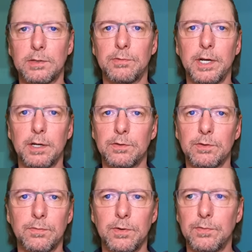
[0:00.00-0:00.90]

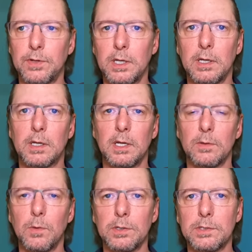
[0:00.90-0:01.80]
350
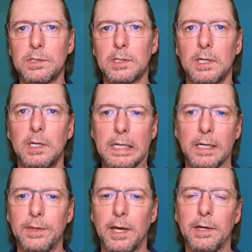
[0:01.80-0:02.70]
kilowatts,
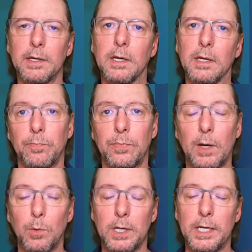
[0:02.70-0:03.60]
then they
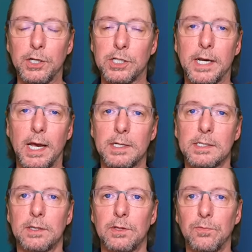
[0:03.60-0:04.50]
will each
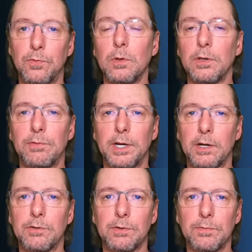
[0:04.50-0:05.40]
get the full
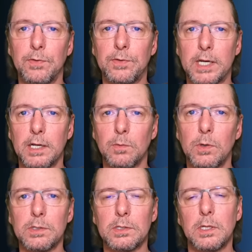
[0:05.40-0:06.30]
350
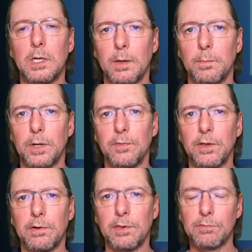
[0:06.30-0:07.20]
kilowatts. But if
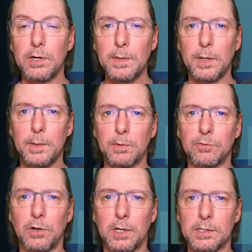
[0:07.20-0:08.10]
there are three people
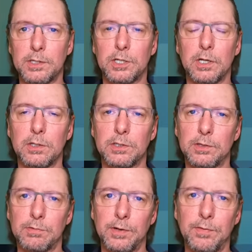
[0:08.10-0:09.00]
trying to charge at
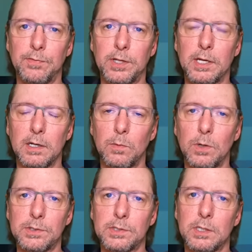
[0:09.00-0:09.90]
350
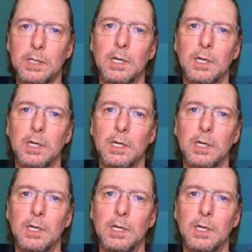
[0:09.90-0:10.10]
kilowatts,